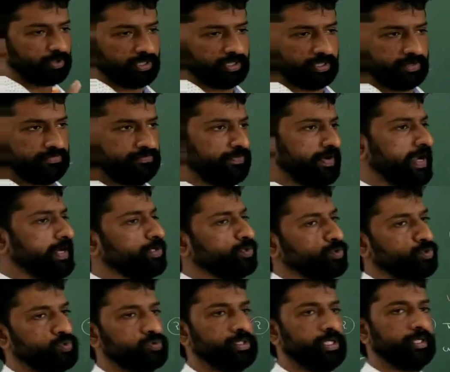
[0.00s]
defined
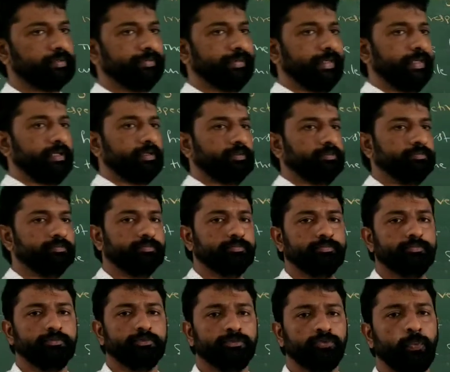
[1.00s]
rules are there
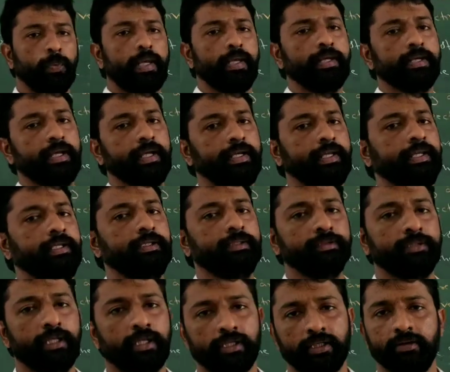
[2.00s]
while
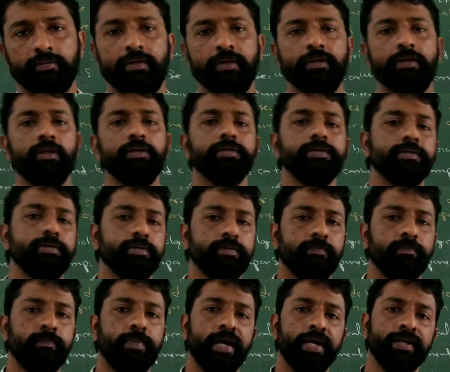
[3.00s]
writing or giving the
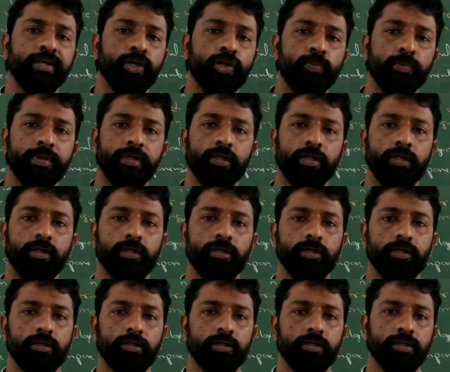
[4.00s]
binomial
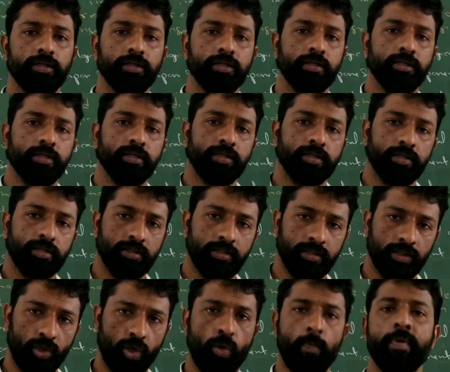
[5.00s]

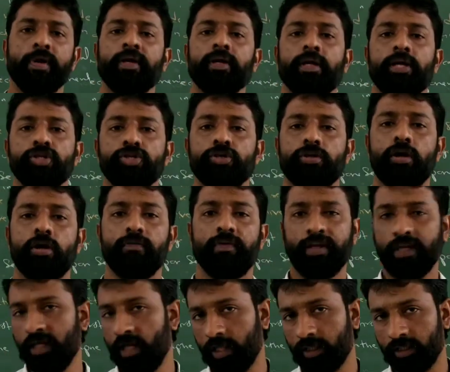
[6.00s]
nomenclature of
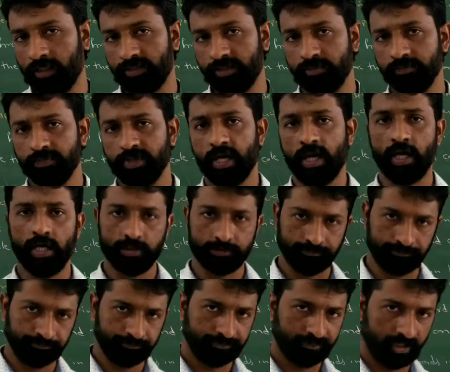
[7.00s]
any organism,
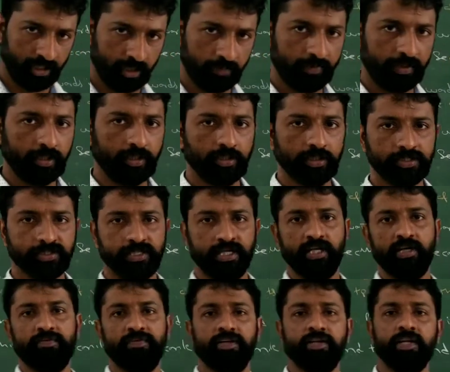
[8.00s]
or giving
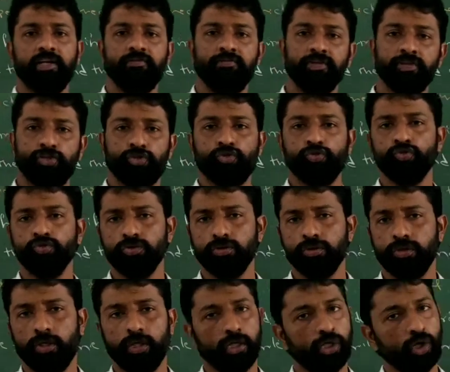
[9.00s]
scientific name with
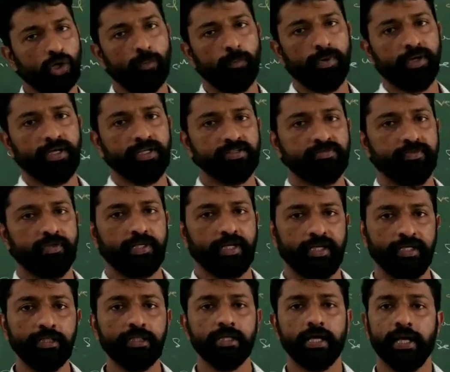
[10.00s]
2 components for
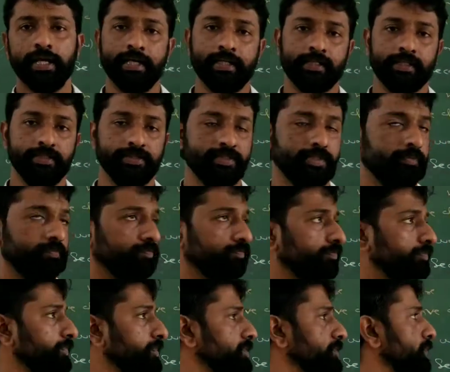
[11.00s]
any organism.
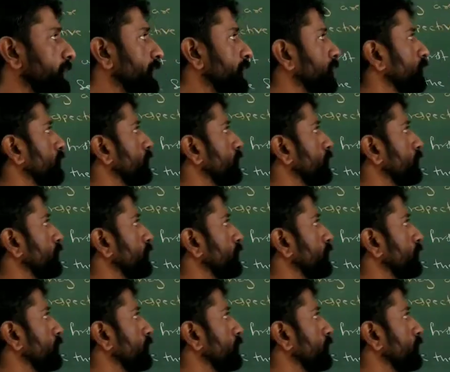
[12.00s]
So what are those